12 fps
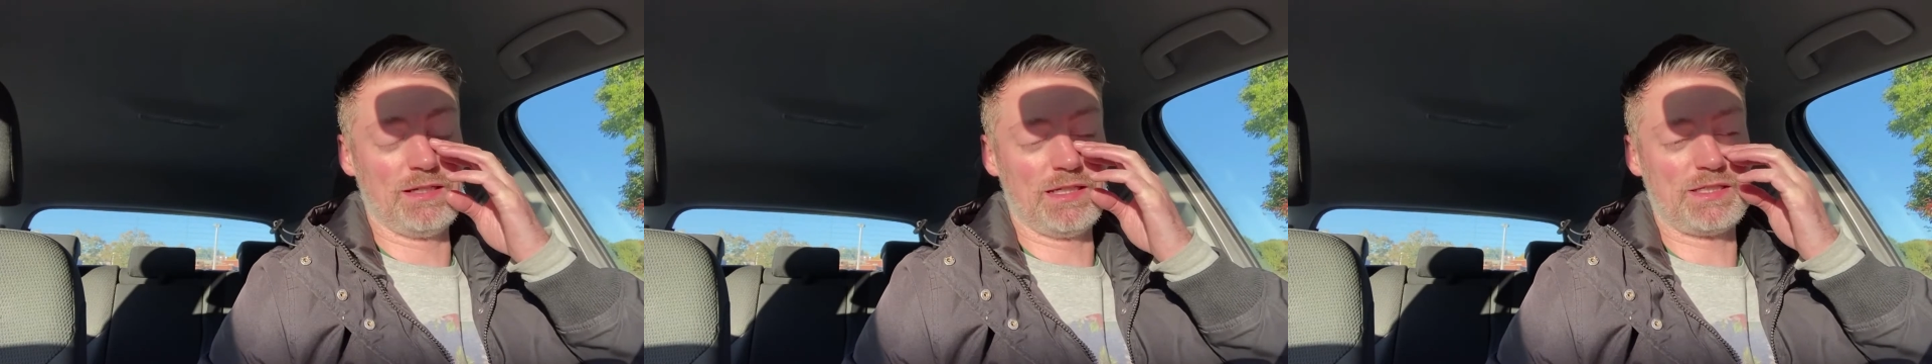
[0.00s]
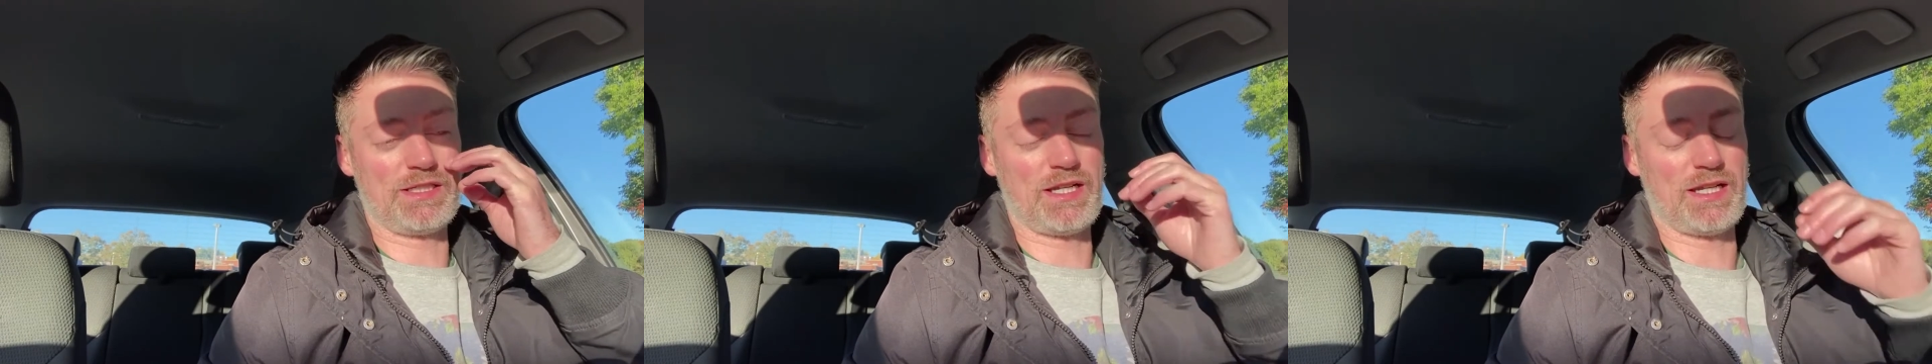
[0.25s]

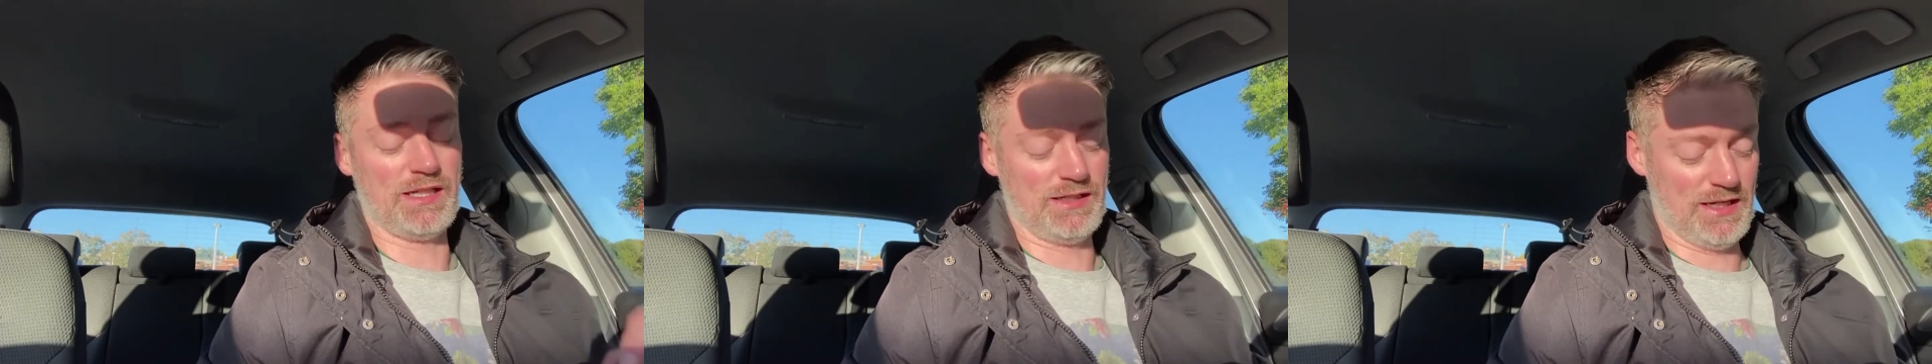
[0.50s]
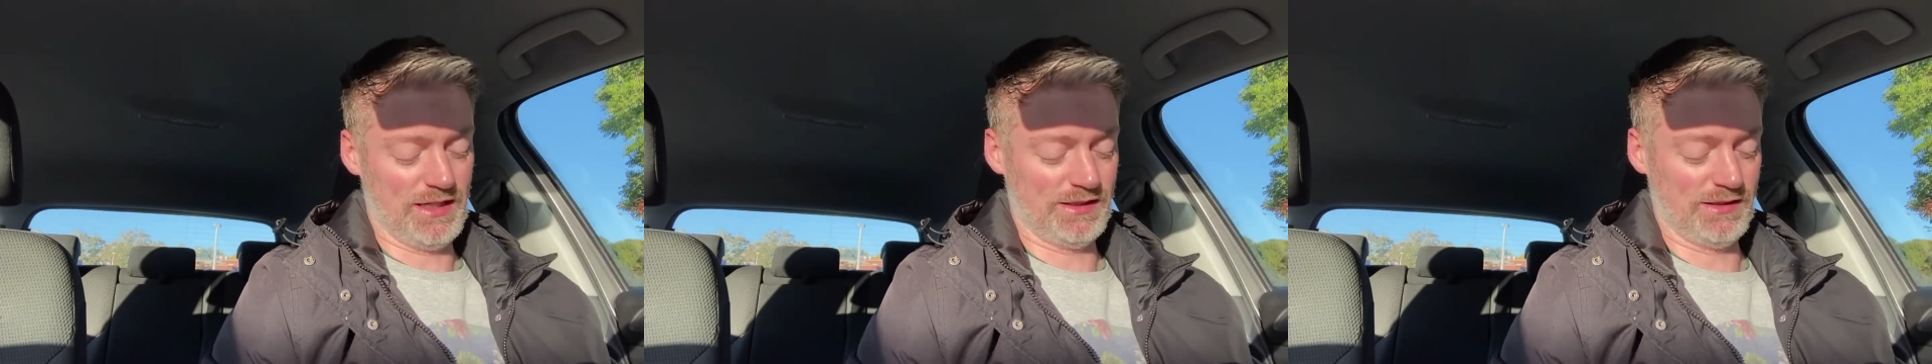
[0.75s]
let's check in
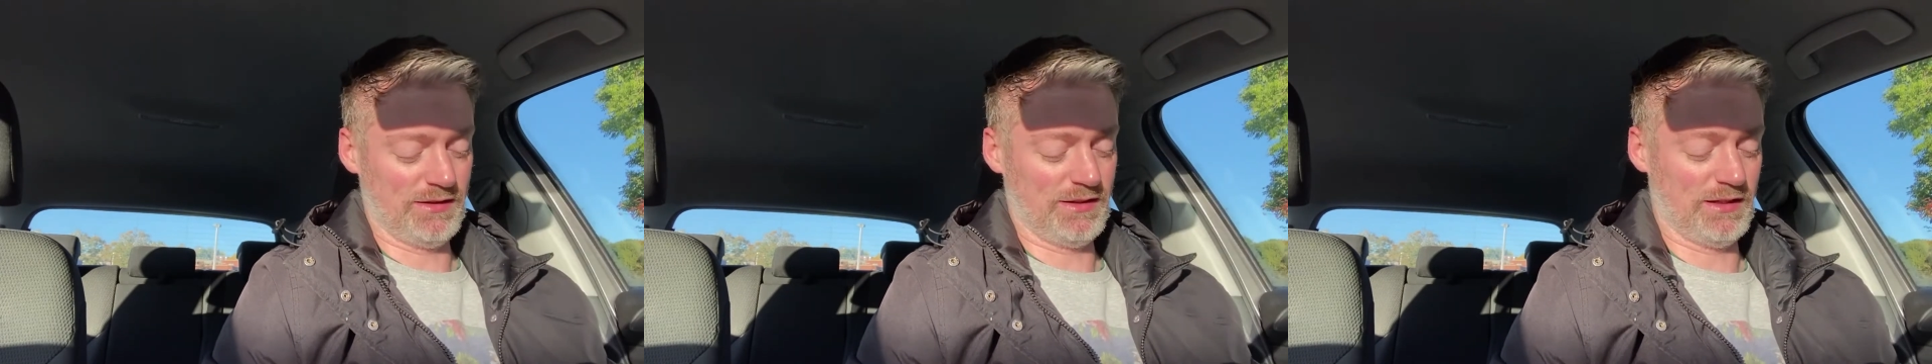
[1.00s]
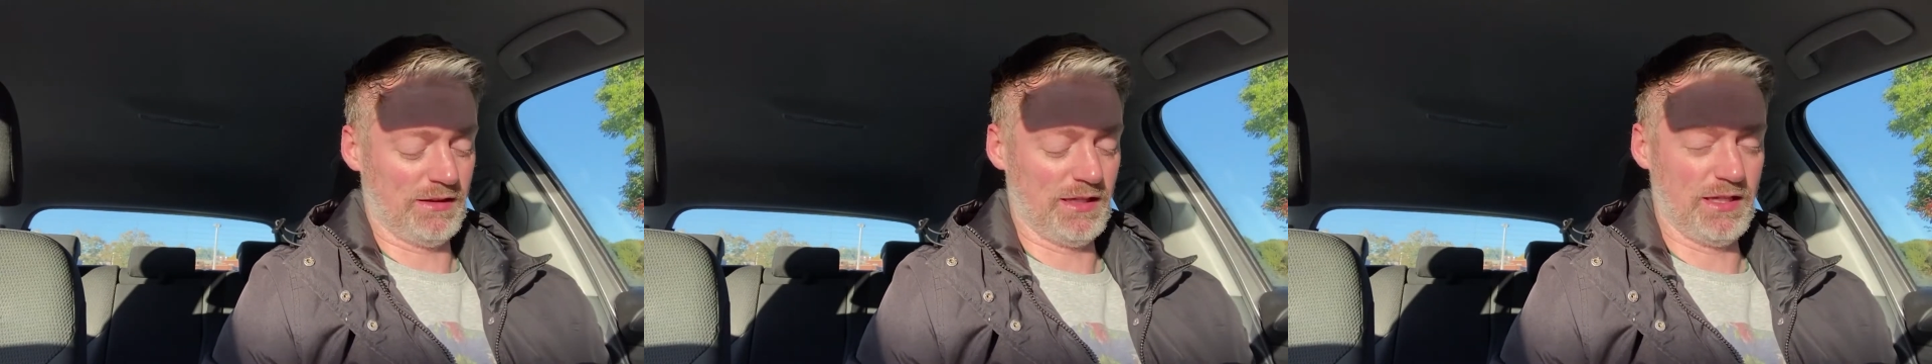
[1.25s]
later
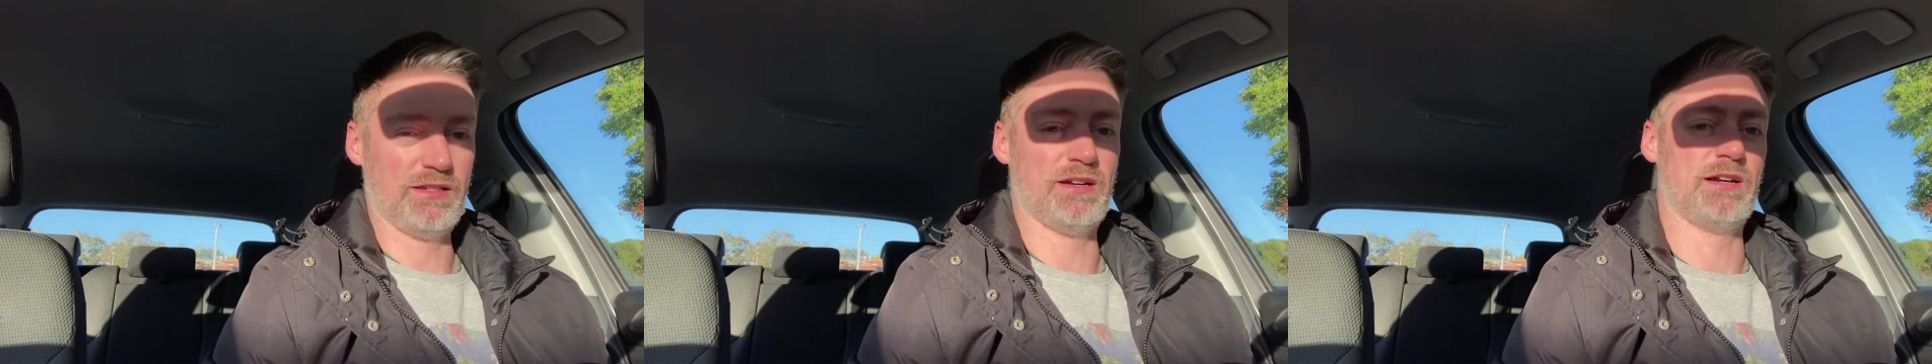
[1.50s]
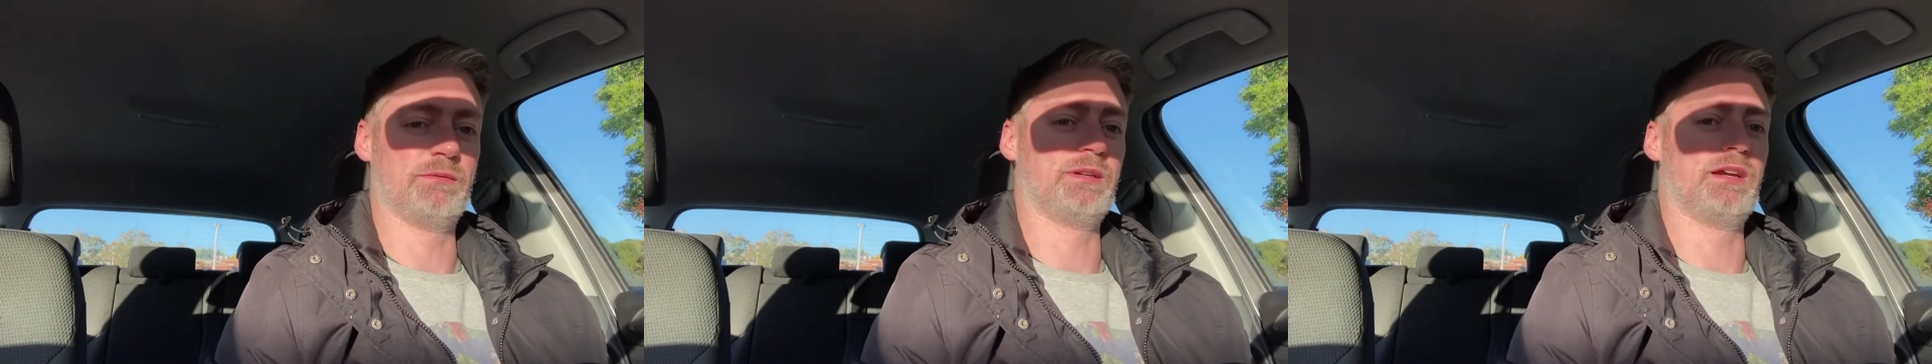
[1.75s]
and I'll let you know
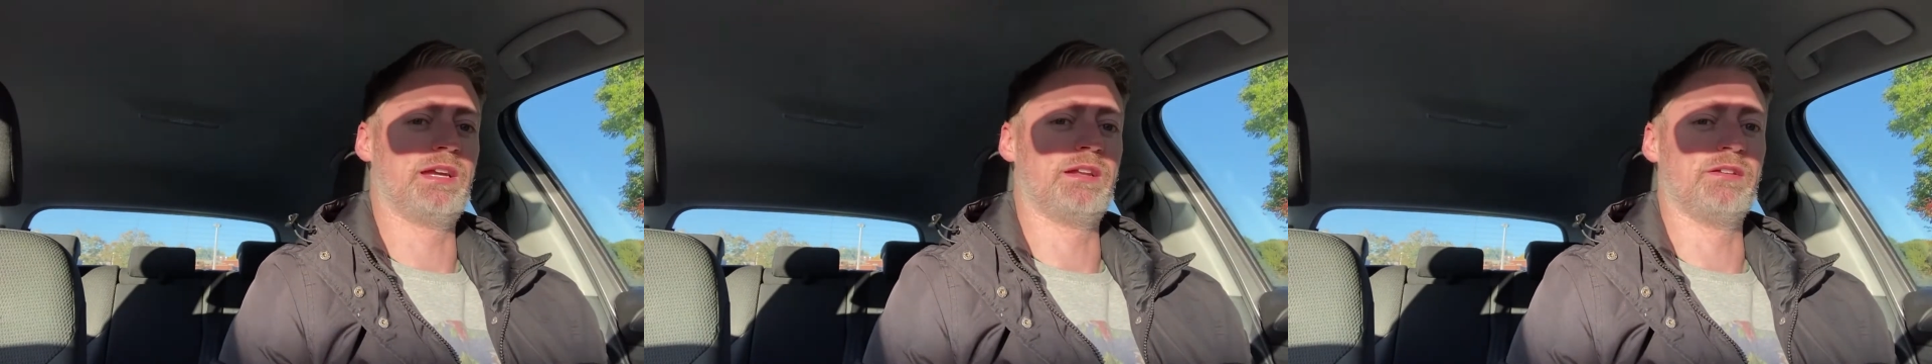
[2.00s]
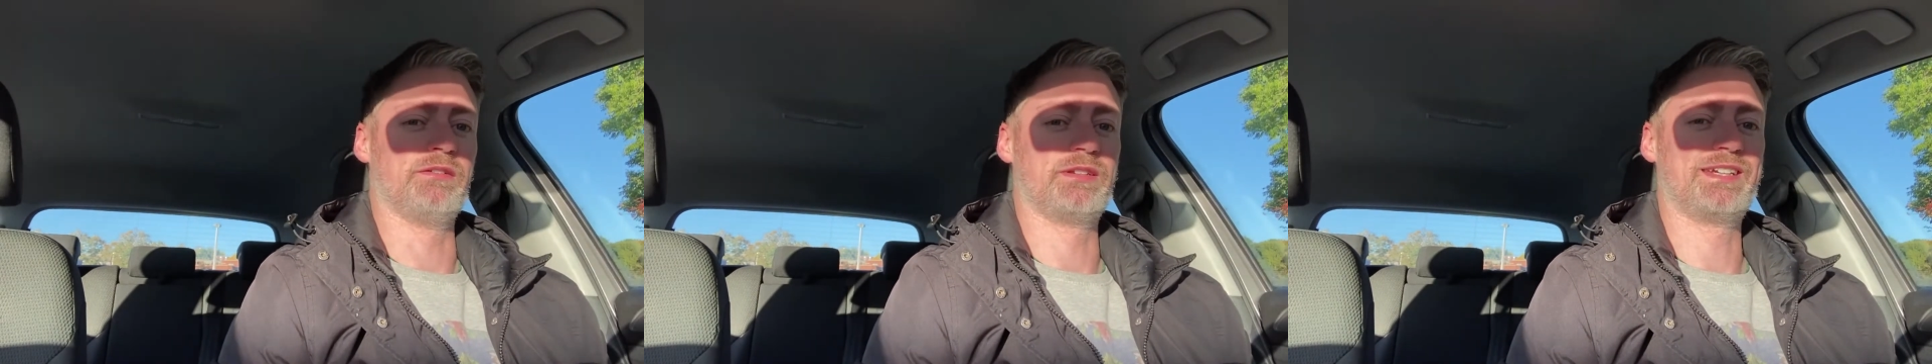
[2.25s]
how I'm
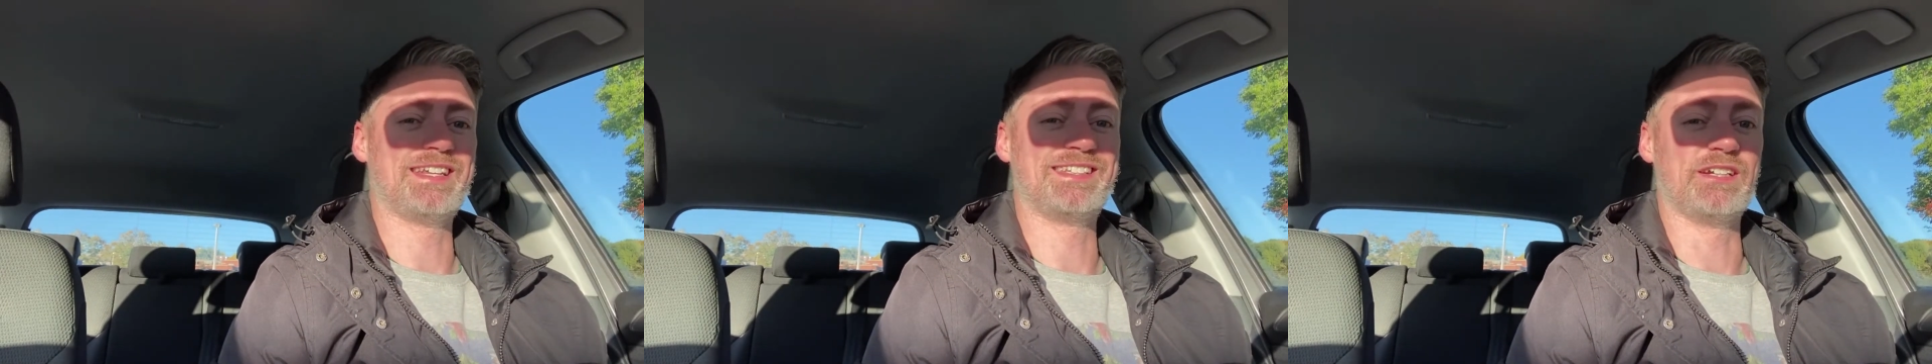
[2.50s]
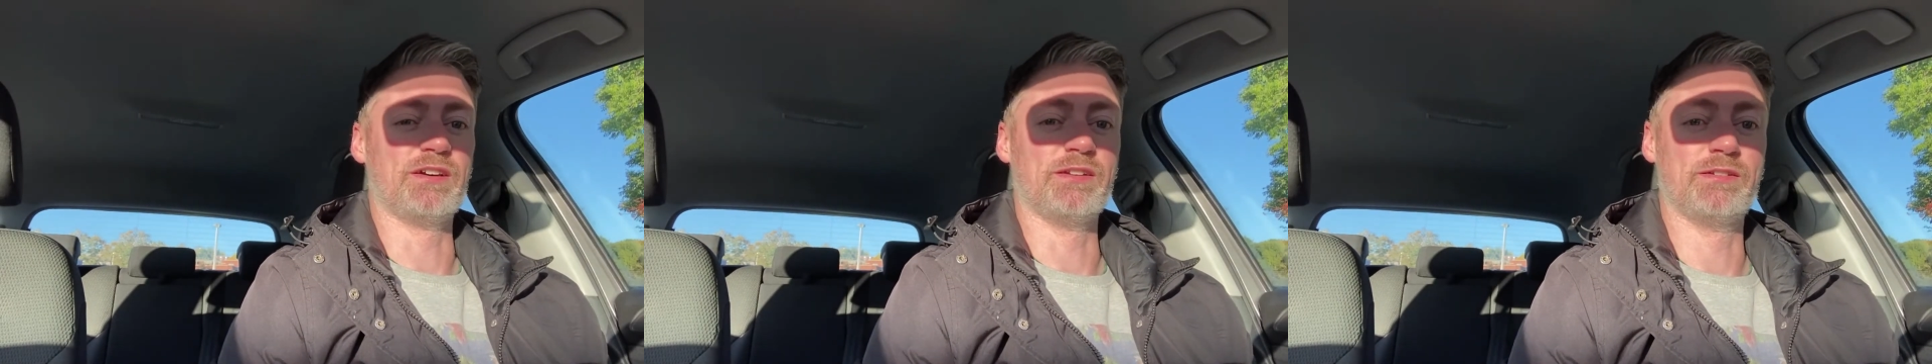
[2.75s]

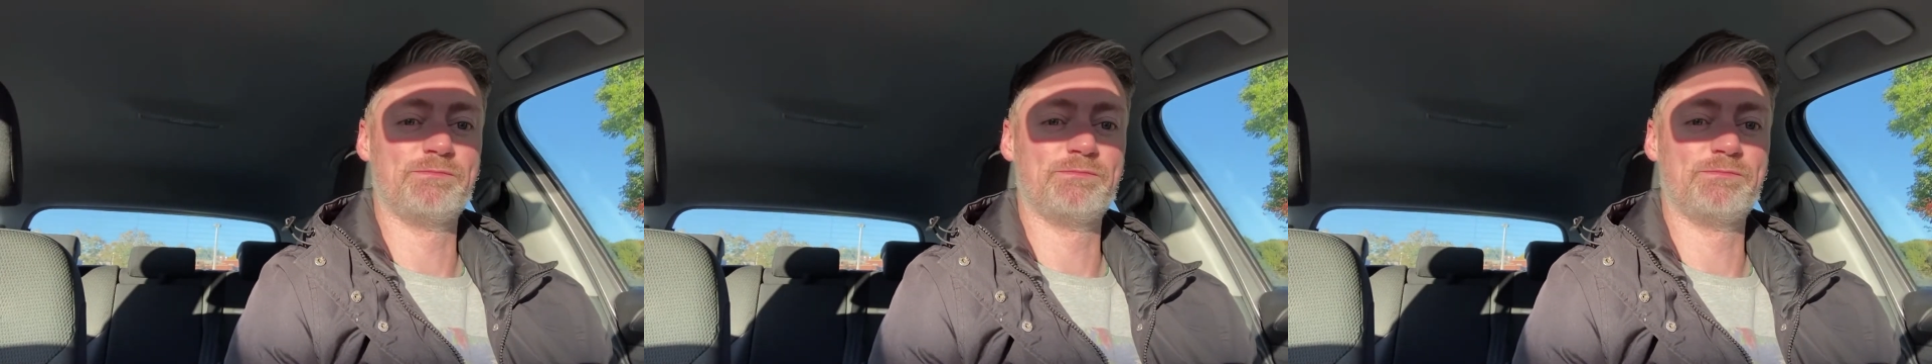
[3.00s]
getting on.